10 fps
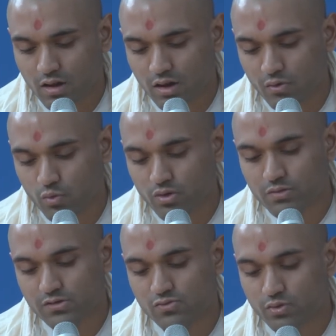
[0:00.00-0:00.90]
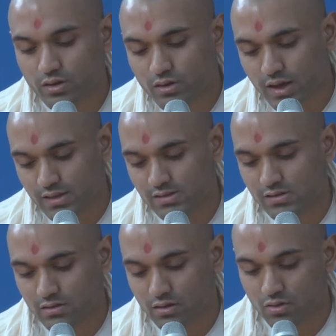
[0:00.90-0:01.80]
and we must realize
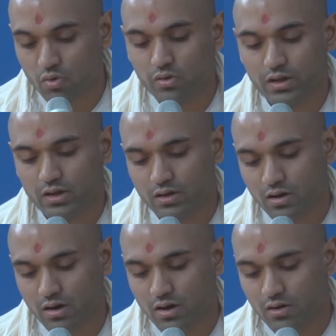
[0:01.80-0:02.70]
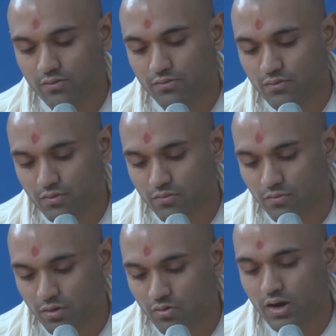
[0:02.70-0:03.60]
the glory of
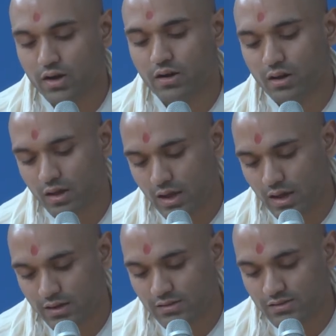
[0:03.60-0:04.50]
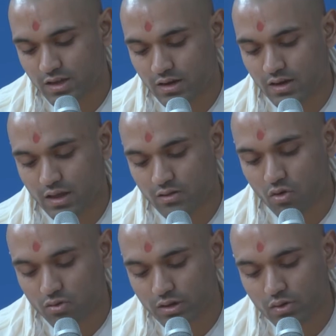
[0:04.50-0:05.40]
Bhagwan and his saint. And the
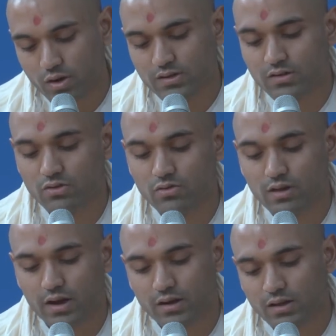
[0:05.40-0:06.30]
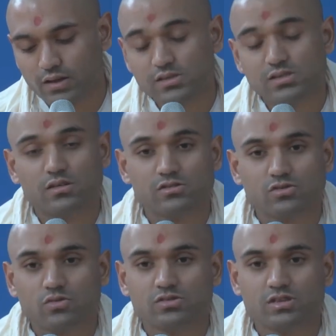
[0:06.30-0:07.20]
only way to do that is to
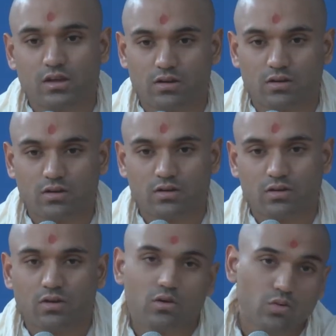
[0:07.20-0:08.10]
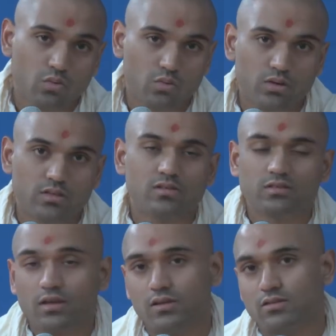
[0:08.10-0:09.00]
associate with
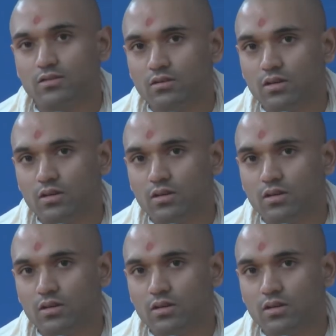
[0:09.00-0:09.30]
saints.